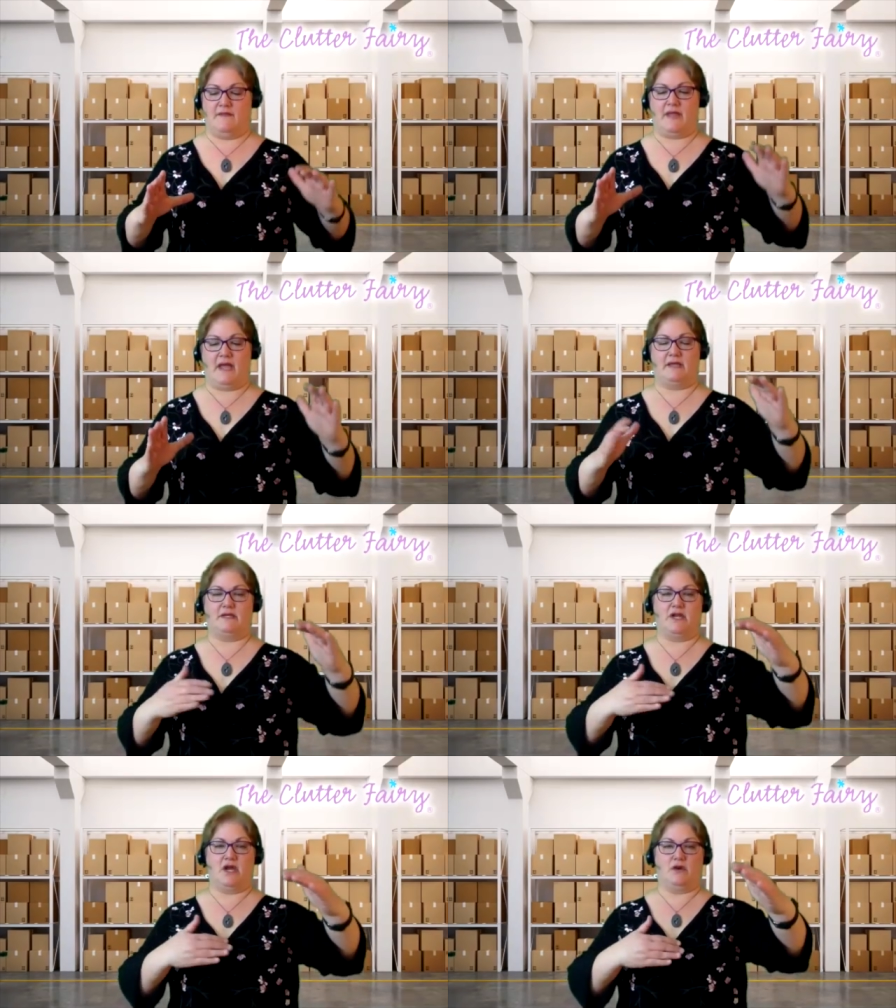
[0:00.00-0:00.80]

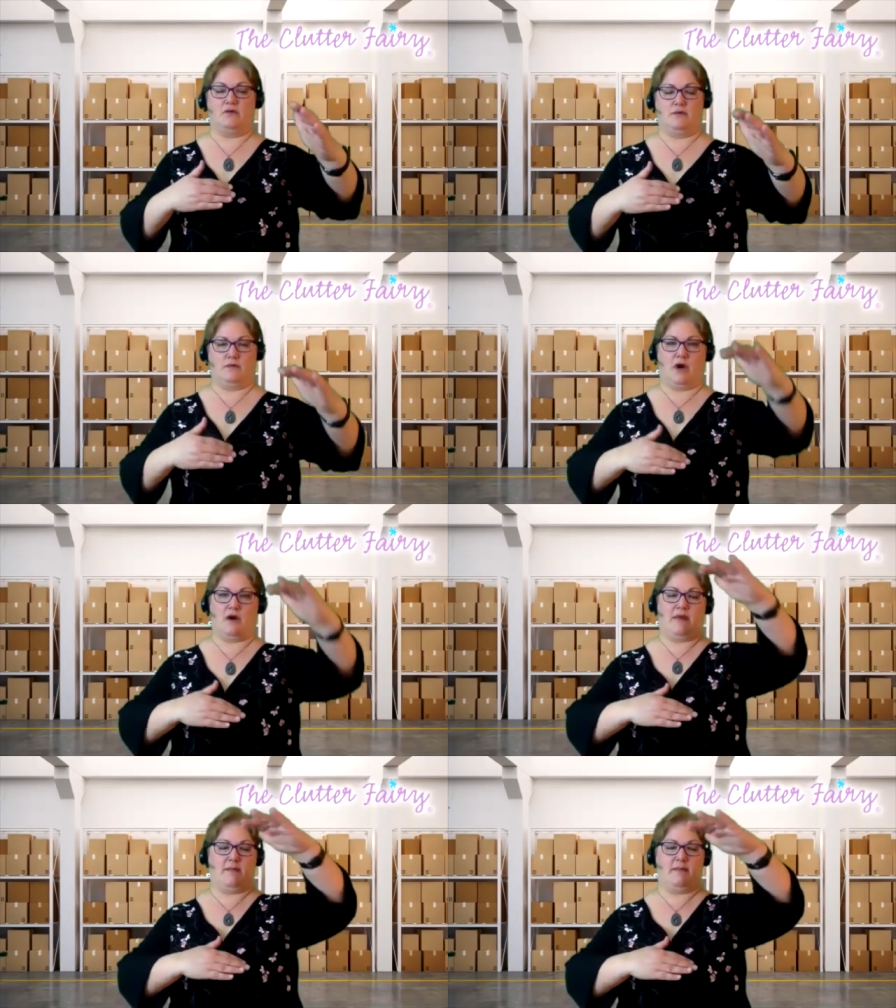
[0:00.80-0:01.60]
that, you know,
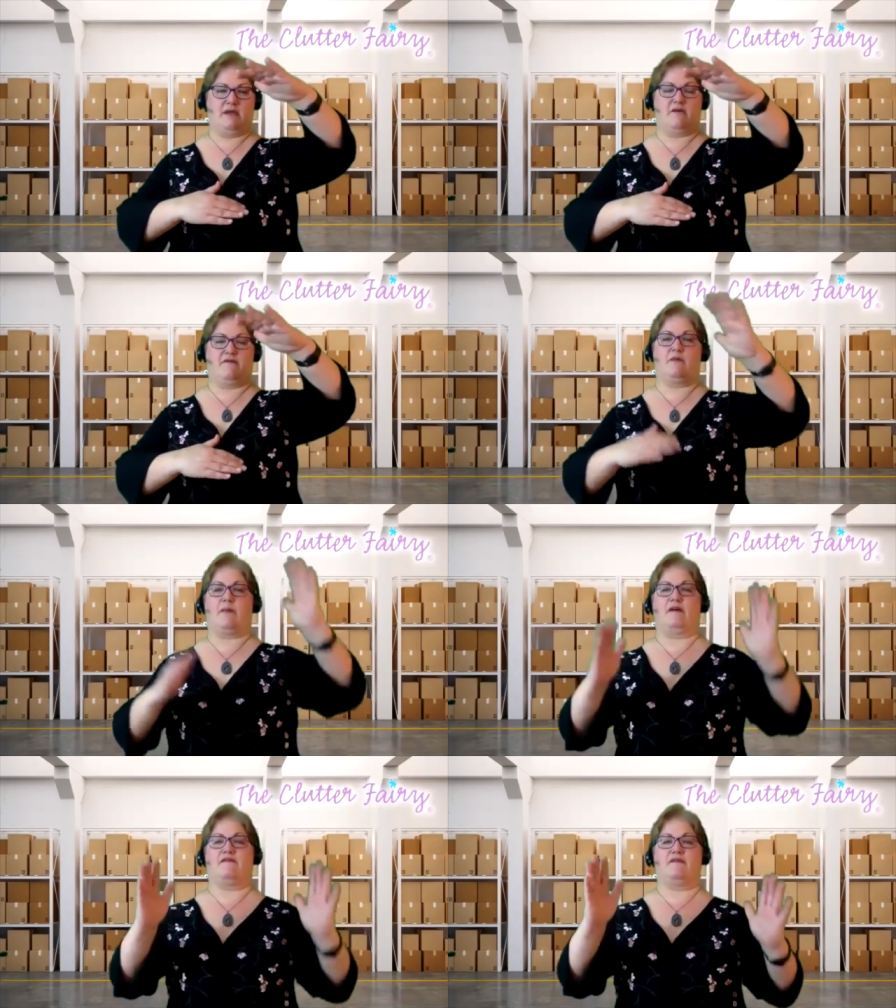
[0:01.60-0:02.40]
are maybe 1
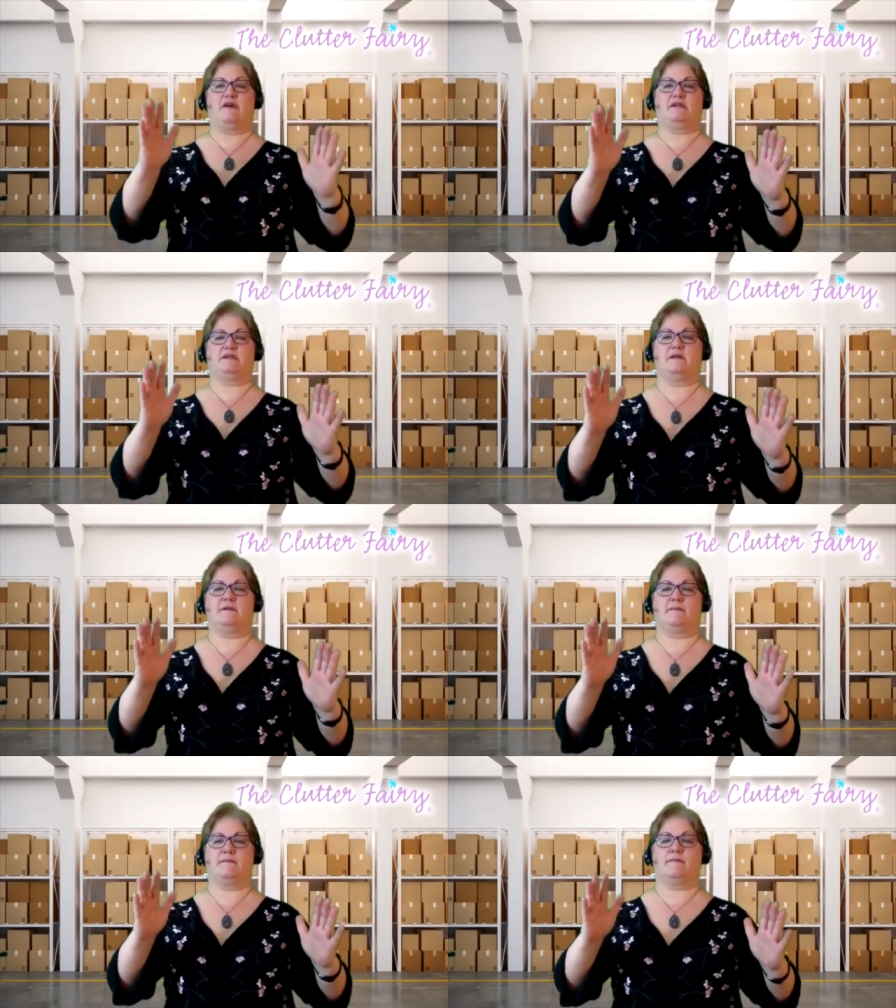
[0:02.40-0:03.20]
foot by 1 foot,
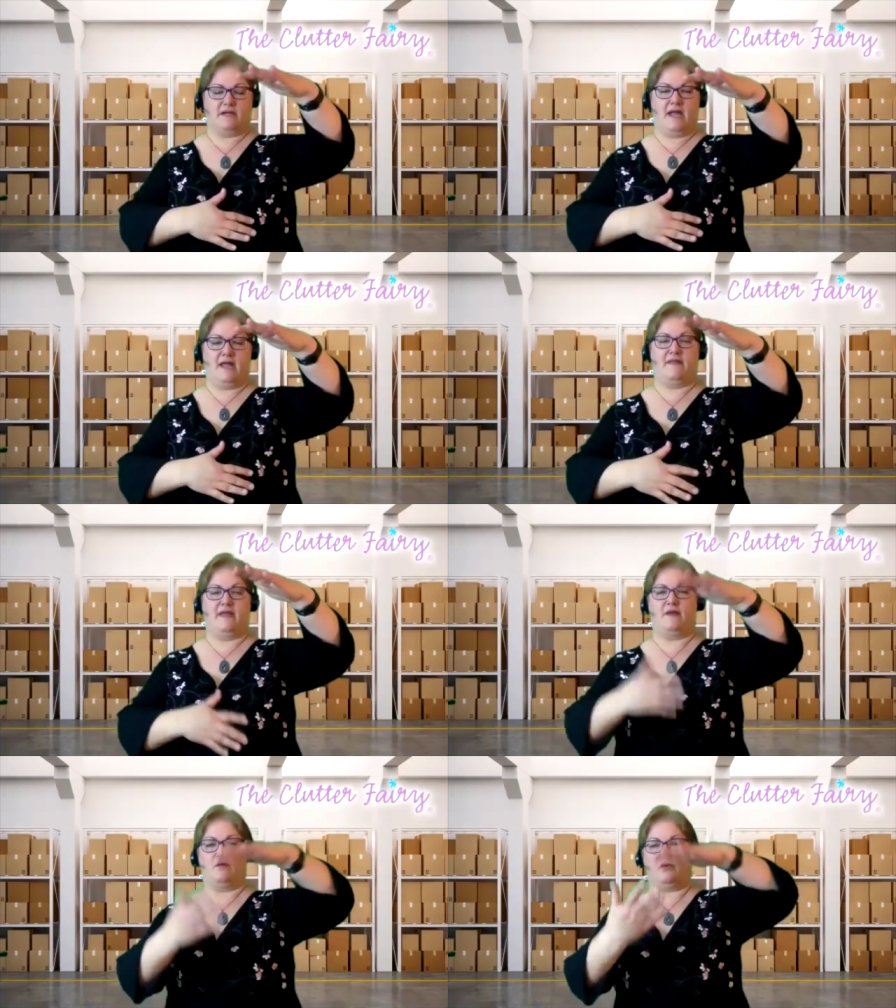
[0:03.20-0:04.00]
and
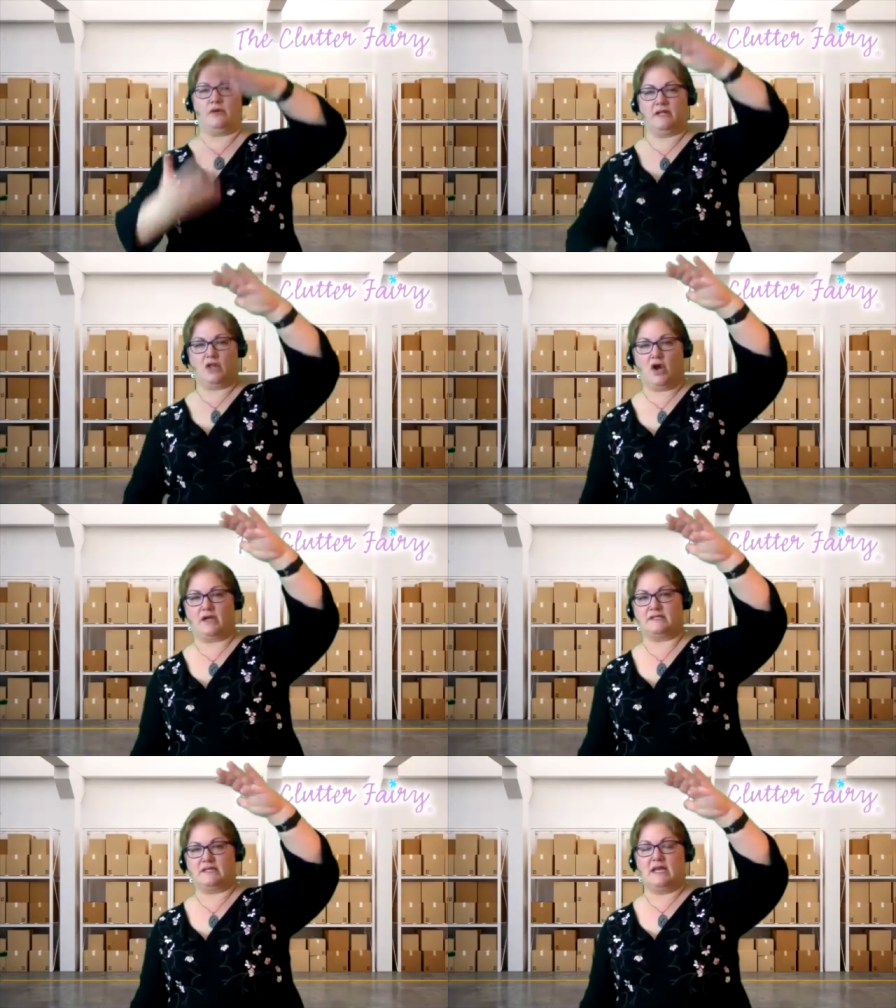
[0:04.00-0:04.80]
then really
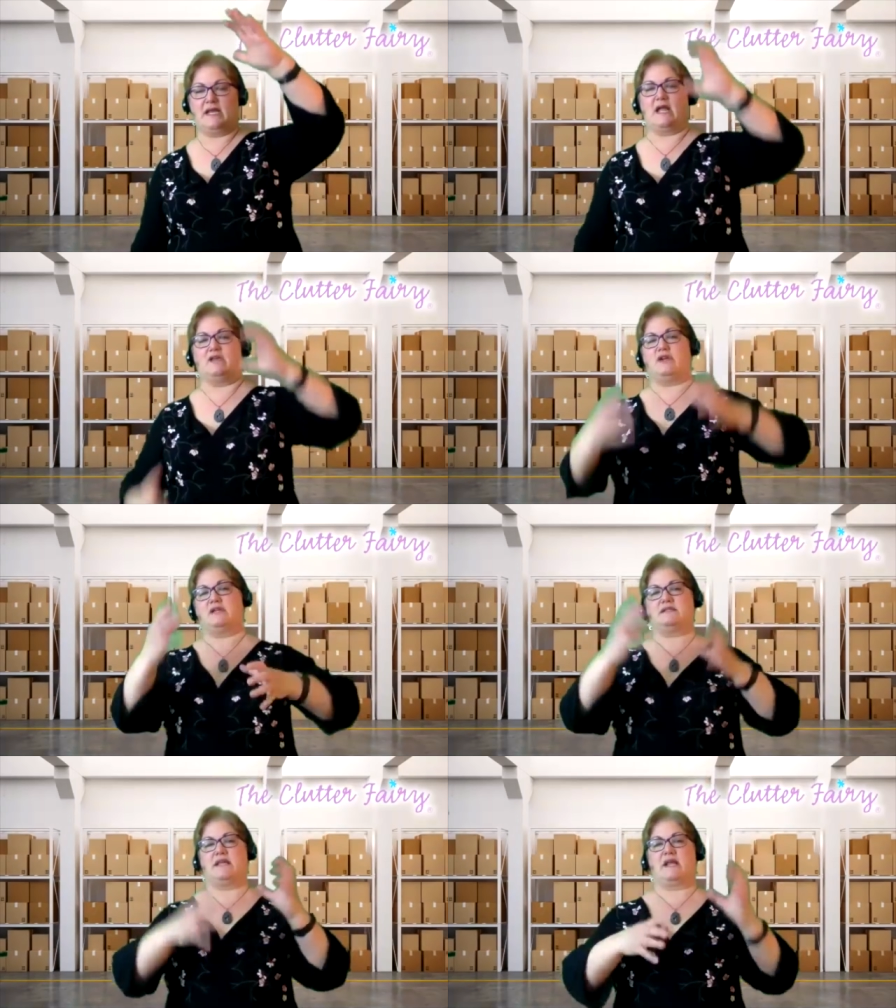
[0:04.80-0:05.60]
long and skinny, and you
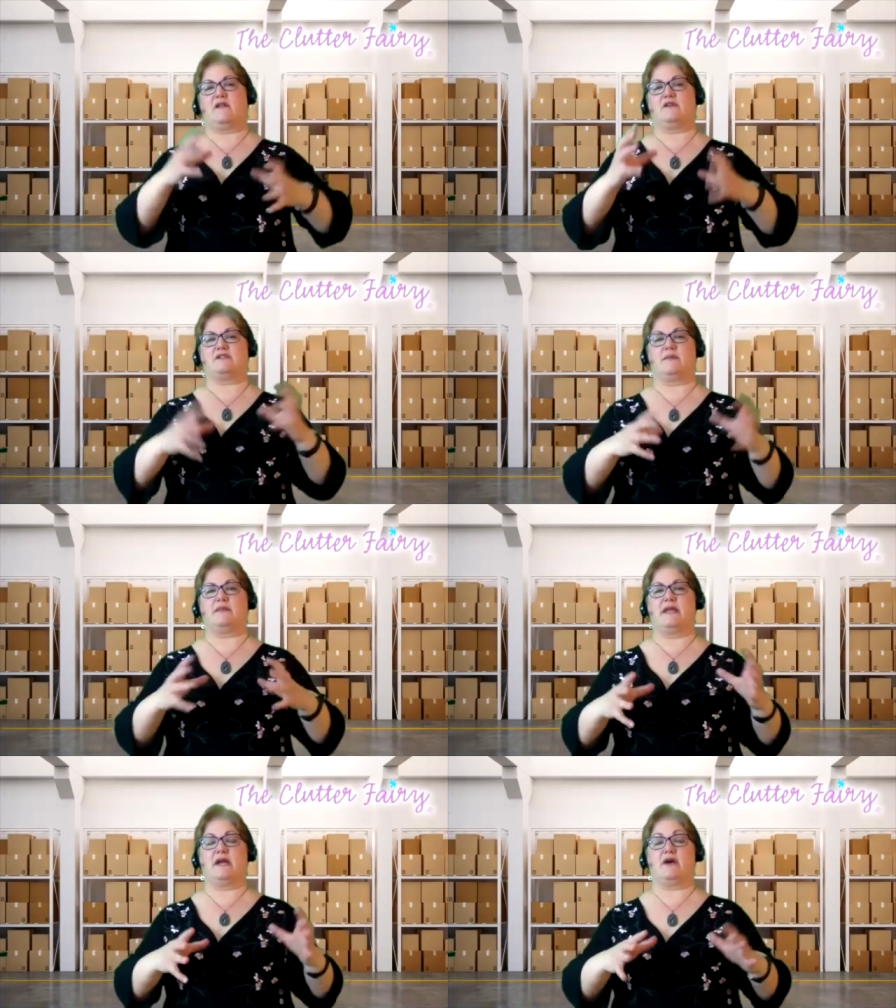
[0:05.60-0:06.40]
can stand all those up
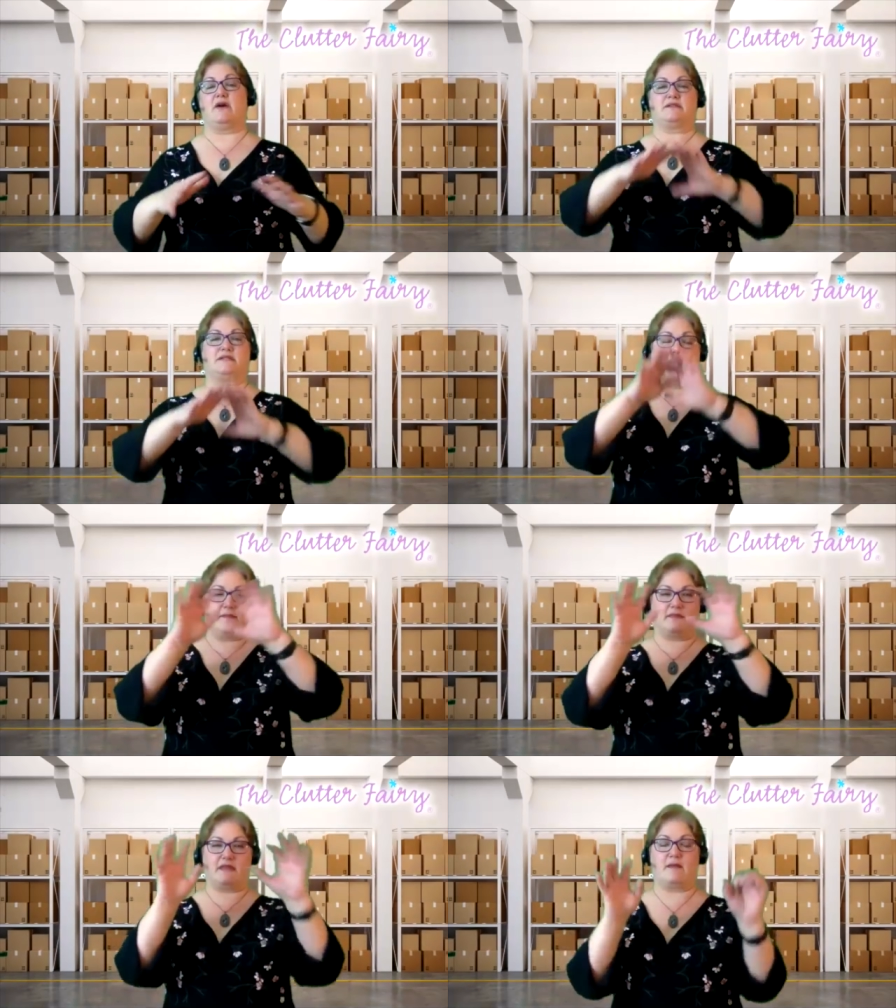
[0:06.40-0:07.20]
in there.
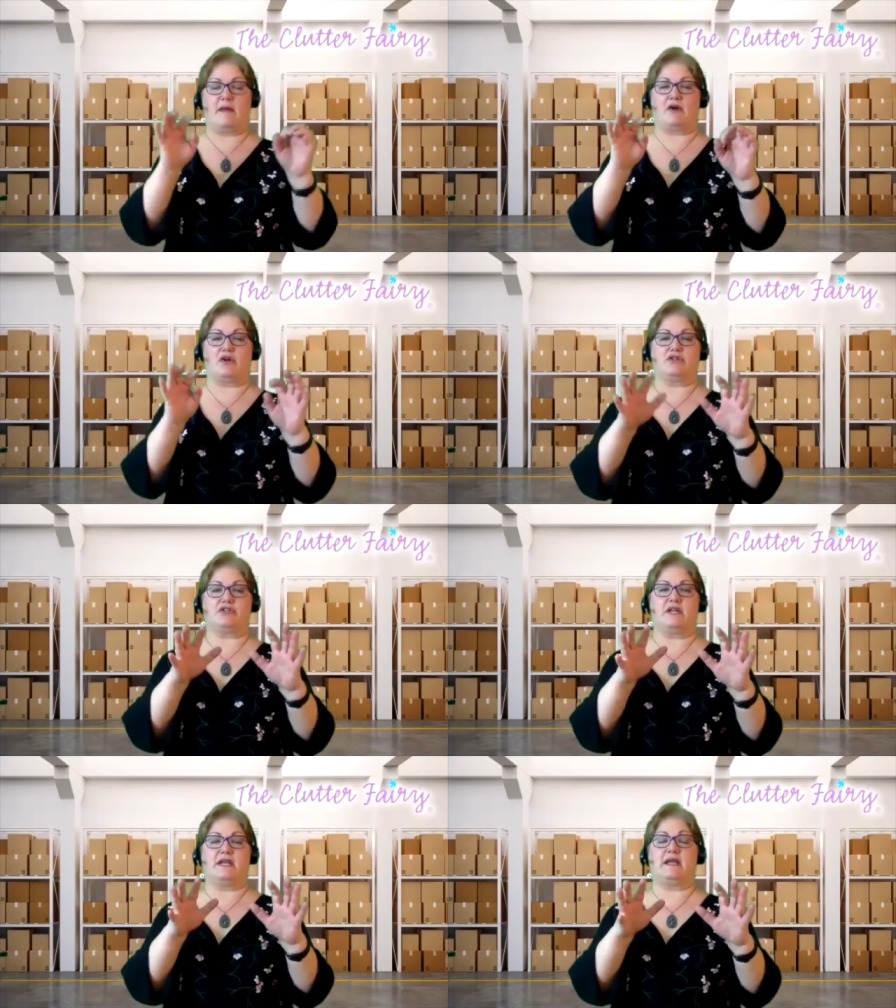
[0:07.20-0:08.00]
Same thing about
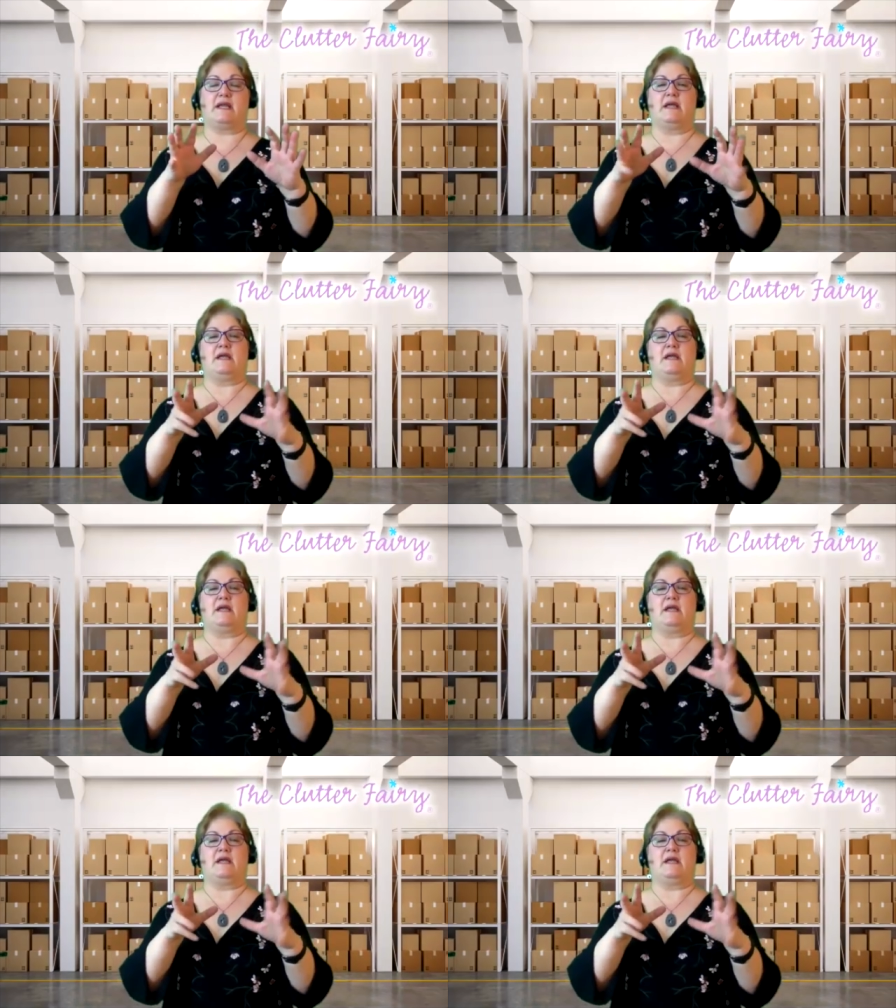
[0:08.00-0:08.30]
cushioning.